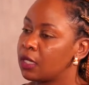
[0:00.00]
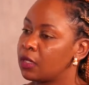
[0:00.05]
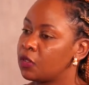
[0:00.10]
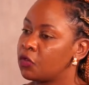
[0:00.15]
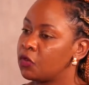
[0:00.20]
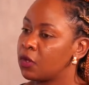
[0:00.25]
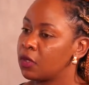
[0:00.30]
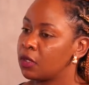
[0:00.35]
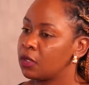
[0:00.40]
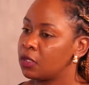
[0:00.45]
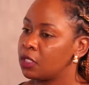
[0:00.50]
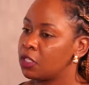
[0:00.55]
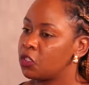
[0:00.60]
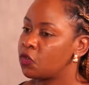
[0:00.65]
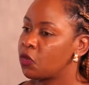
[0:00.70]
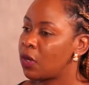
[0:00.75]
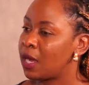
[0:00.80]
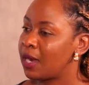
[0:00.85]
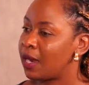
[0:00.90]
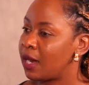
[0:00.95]
You need
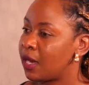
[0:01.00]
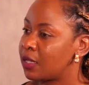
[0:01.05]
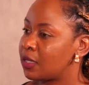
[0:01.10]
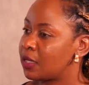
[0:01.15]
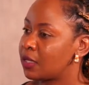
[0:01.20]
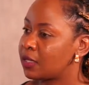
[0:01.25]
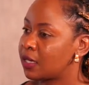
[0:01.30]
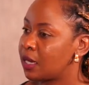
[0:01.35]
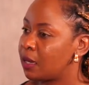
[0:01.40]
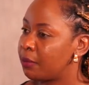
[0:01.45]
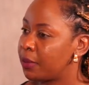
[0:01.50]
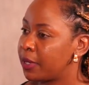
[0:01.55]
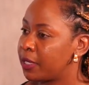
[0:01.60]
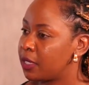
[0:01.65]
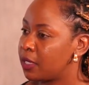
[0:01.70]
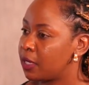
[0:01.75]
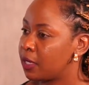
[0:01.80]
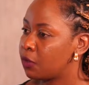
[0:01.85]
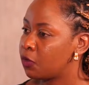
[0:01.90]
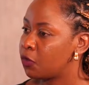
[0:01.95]
to analyze that company
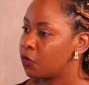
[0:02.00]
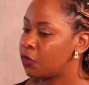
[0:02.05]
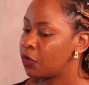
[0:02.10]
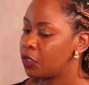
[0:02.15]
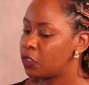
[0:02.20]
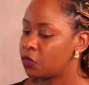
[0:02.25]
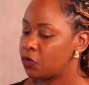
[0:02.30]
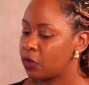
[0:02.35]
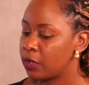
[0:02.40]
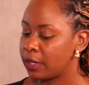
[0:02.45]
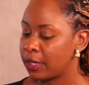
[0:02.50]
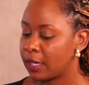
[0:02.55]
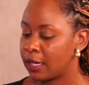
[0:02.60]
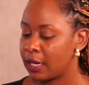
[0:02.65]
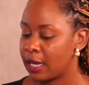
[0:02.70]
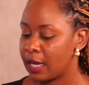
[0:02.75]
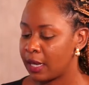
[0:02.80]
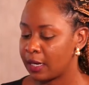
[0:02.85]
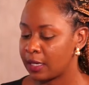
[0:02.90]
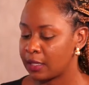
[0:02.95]
in a good way to
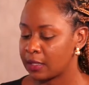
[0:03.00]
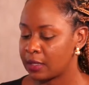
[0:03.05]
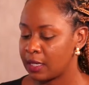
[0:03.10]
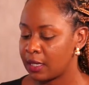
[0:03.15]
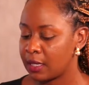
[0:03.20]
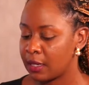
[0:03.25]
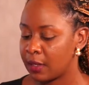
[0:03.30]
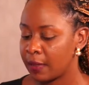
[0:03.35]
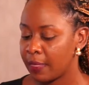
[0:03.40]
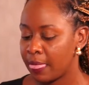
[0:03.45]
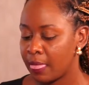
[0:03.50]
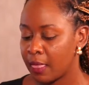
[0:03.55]
really understand